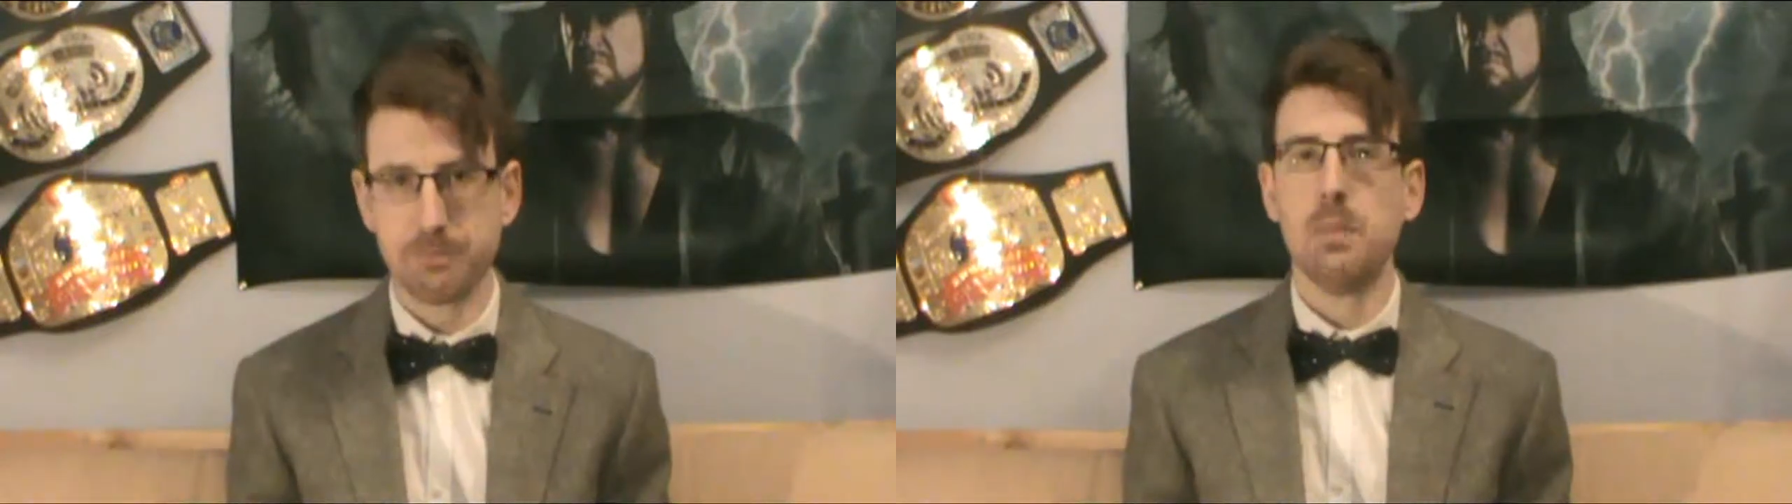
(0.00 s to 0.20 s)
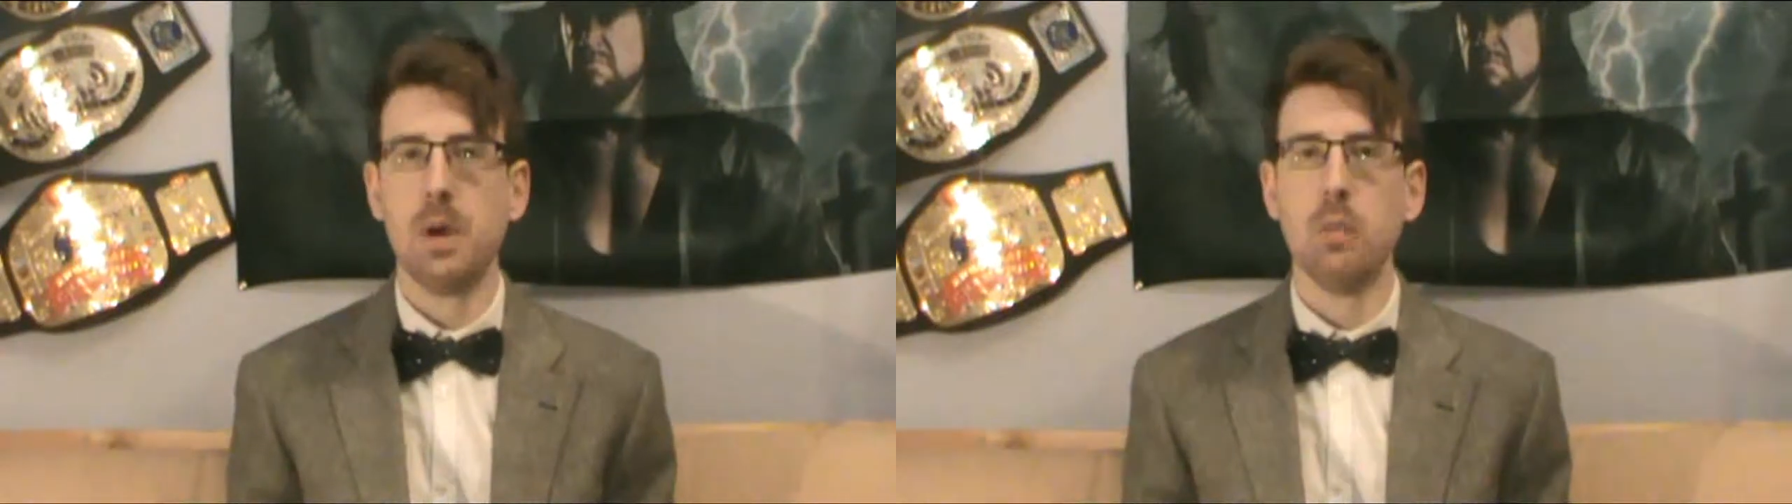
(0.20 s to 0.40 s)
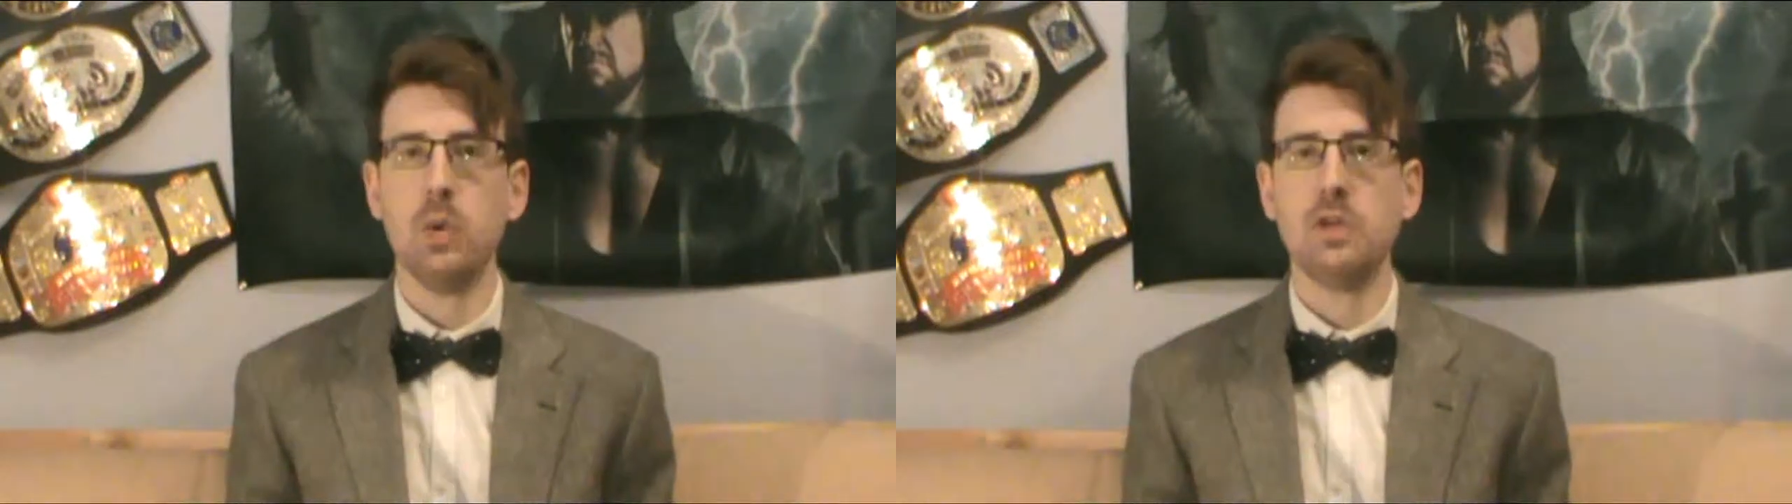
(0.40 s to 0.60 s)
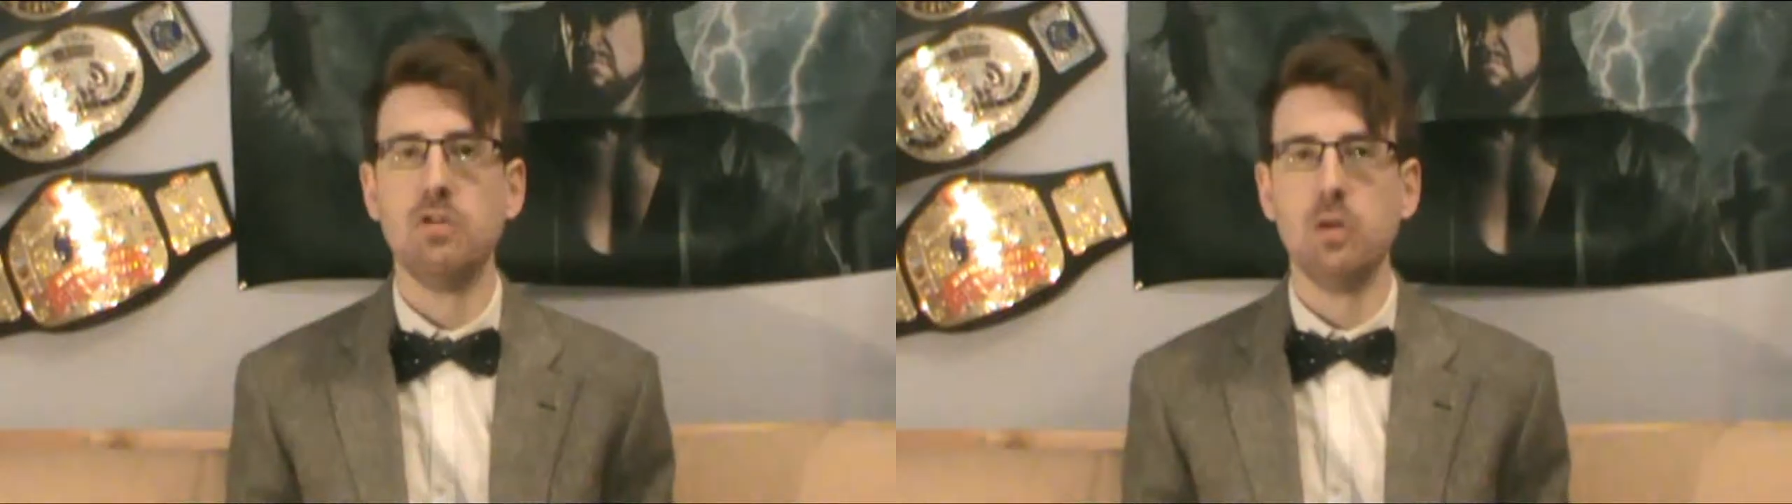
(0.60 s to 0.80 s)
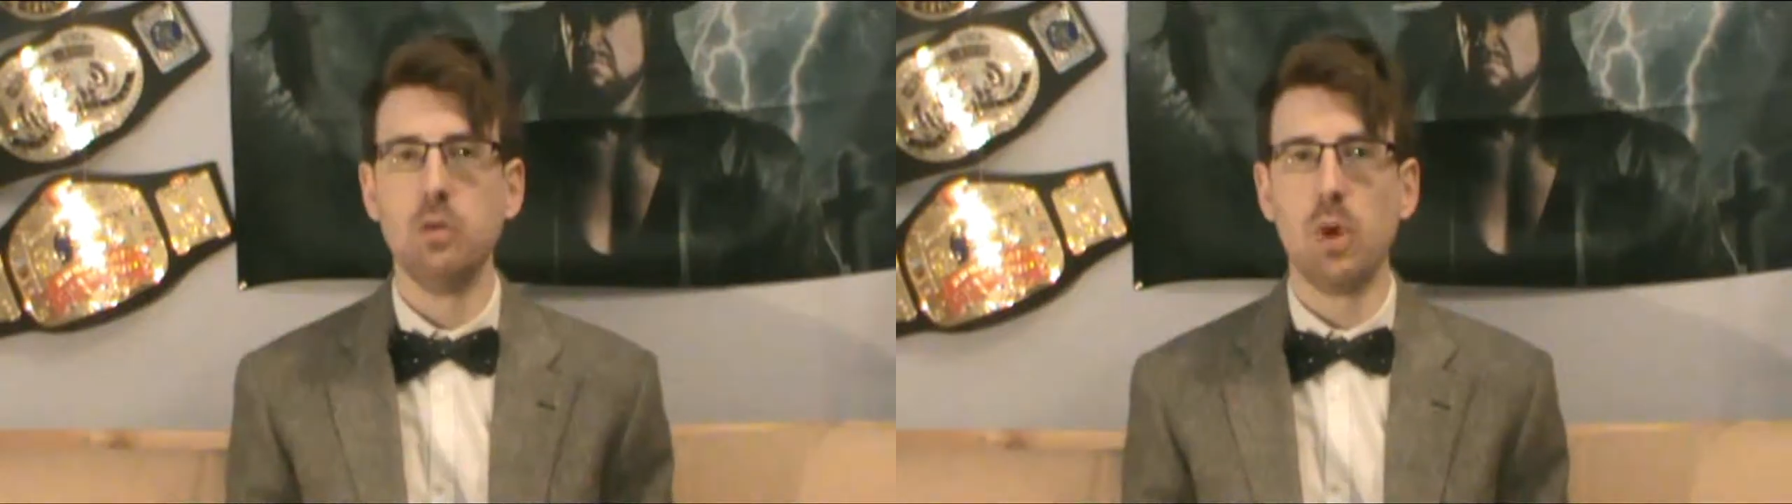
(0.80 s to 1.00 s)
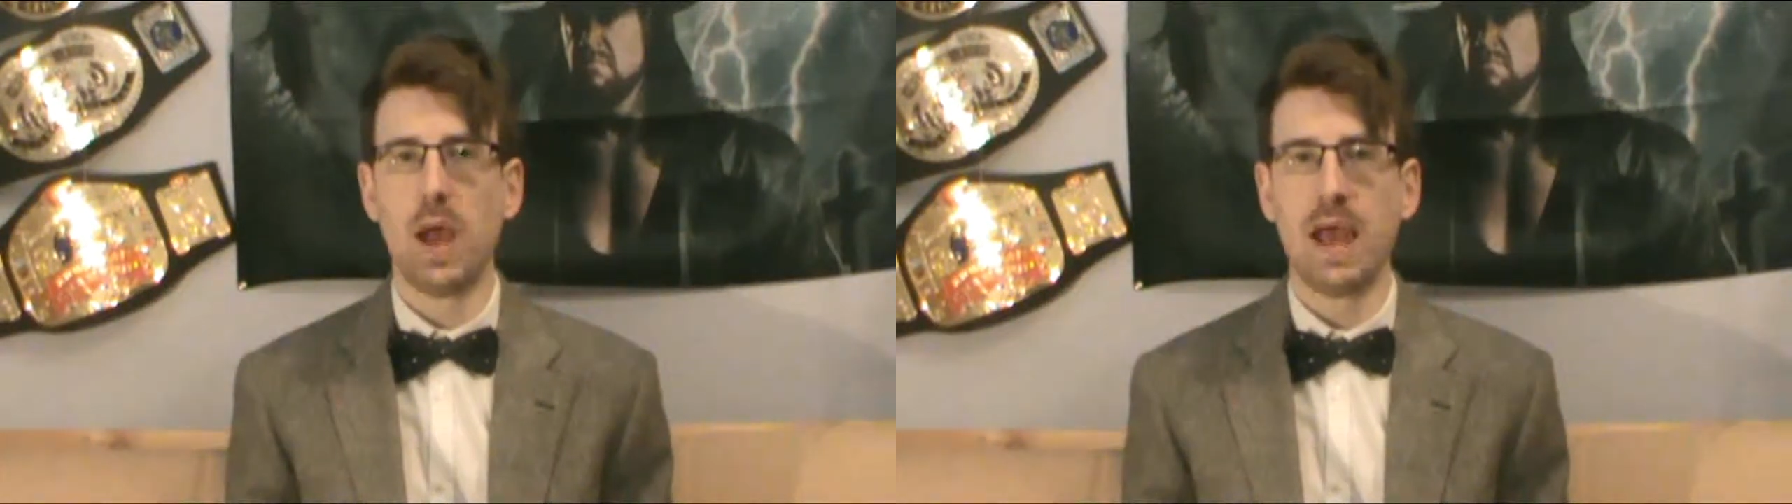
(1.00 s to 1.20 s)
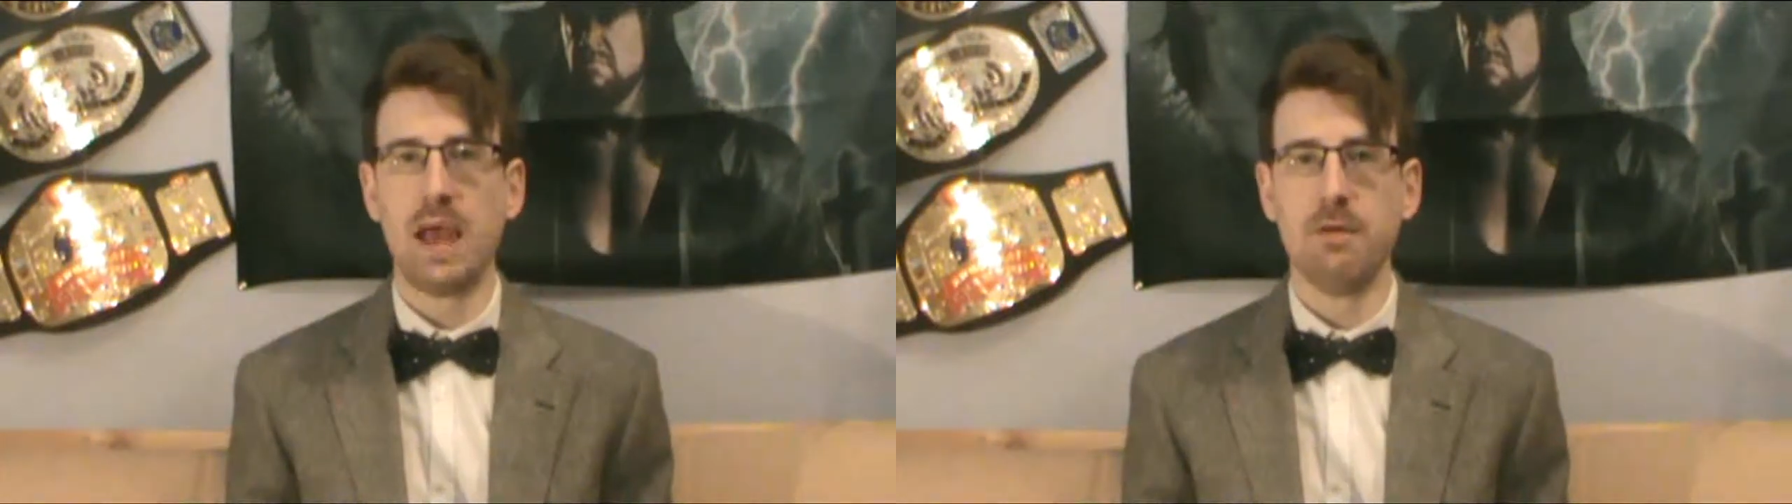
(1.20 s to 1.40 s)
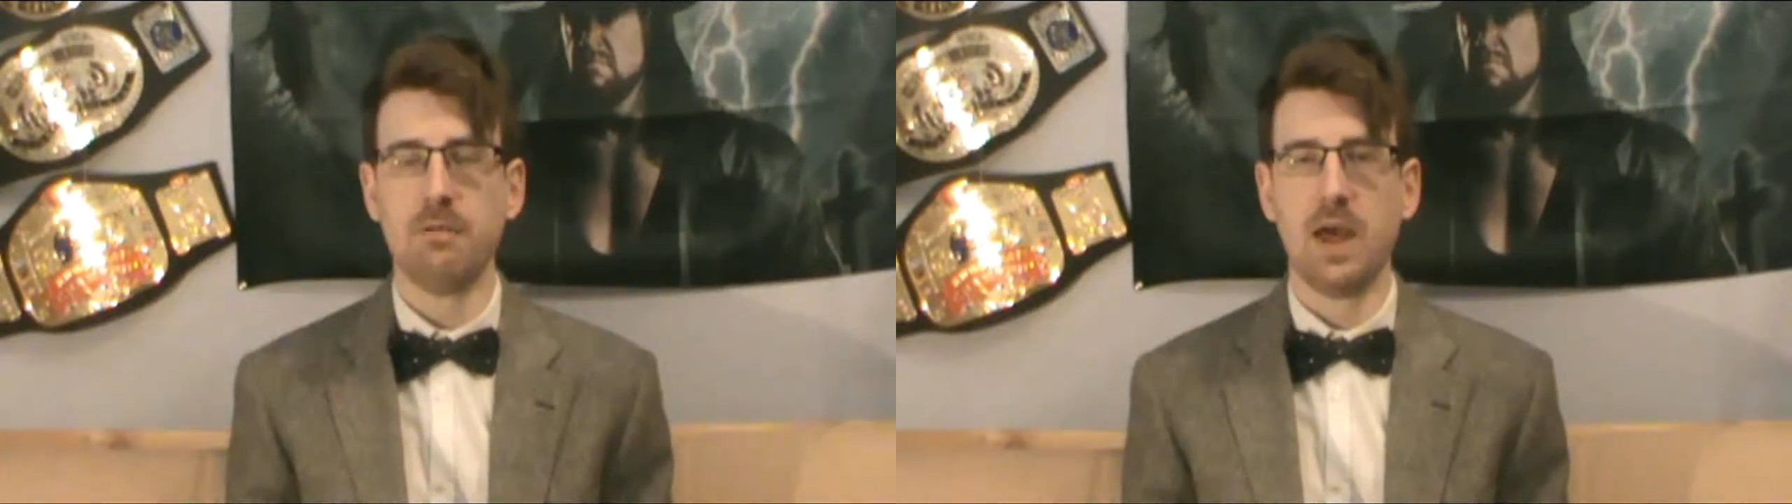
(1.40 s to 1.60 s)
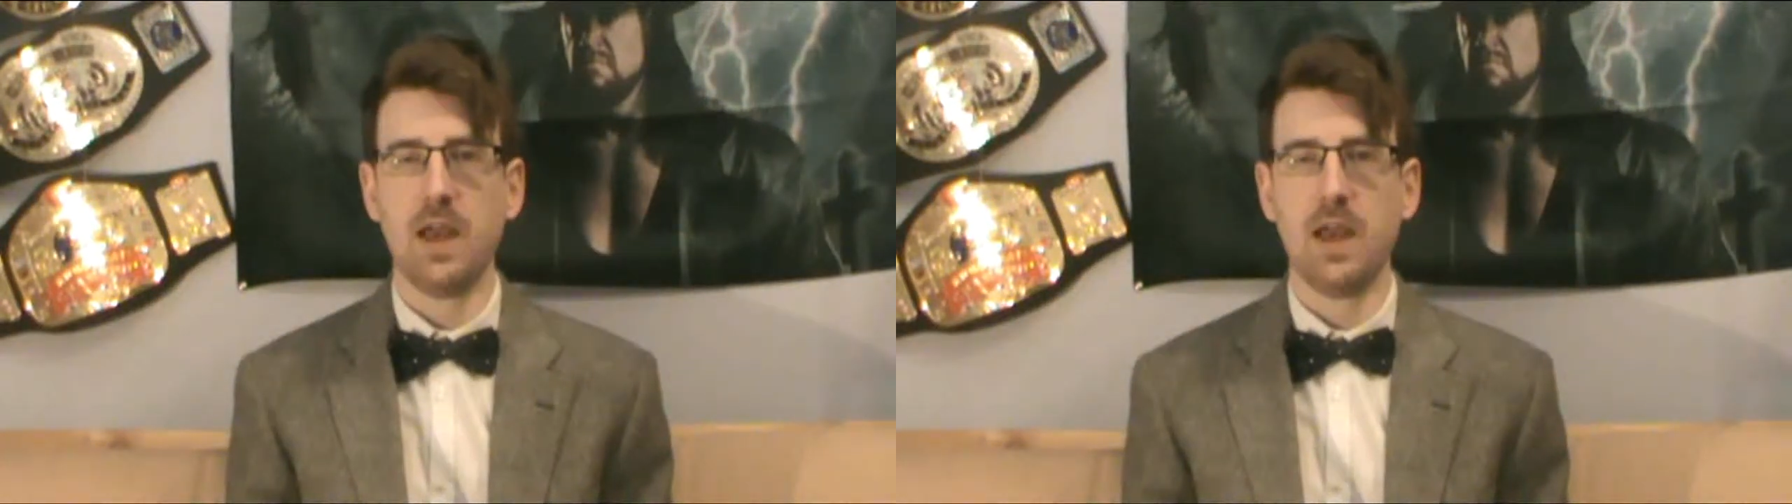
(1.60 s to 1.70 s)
But we do have